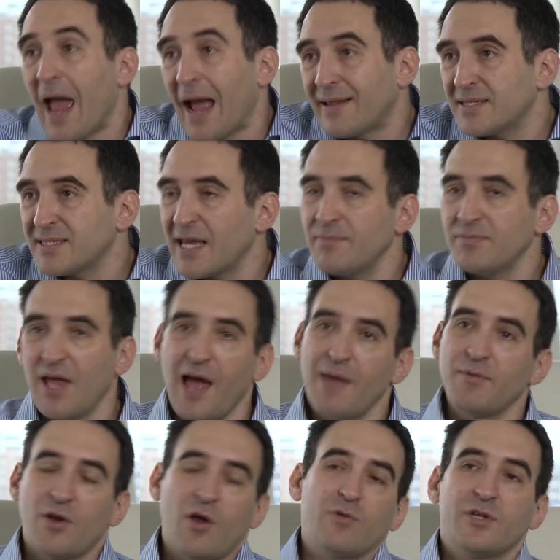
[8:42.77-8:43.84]
At the same
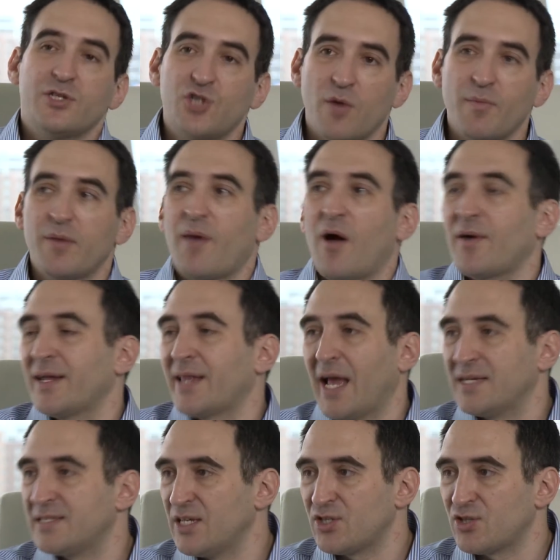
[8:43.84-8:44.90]
time, the German market
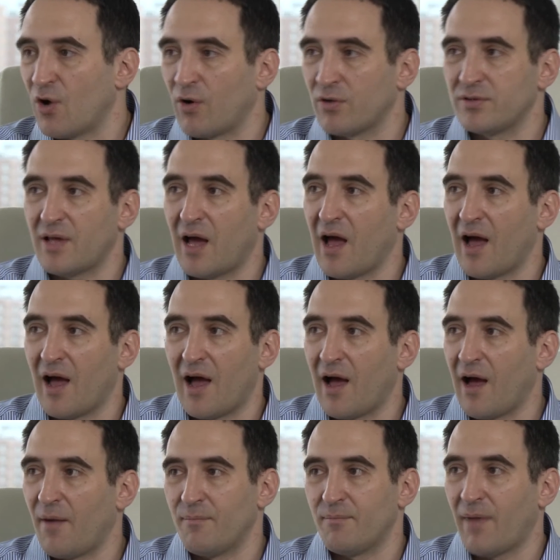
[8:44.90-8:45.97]
has its own
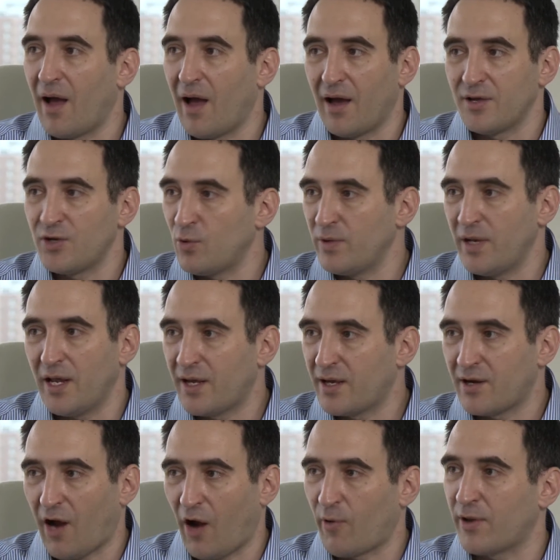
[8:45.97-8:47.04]

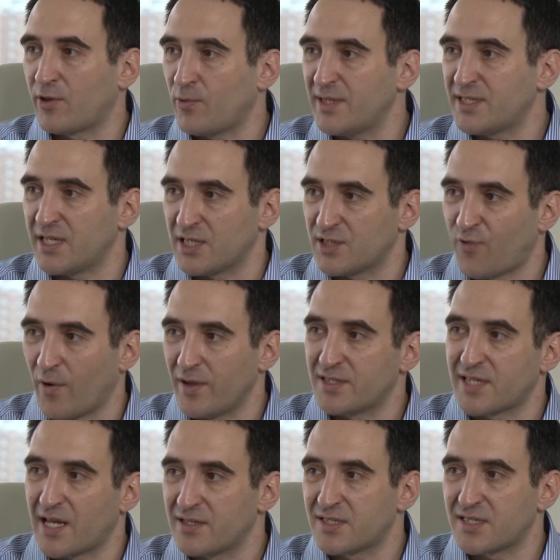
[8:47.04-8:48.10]
unique characteristics. For
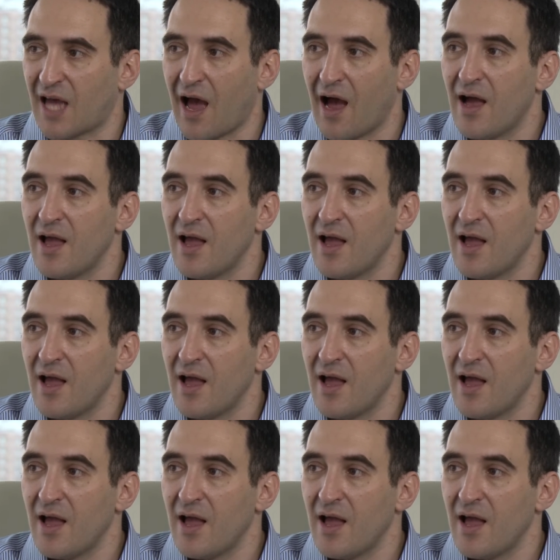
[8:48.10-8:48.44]
instance,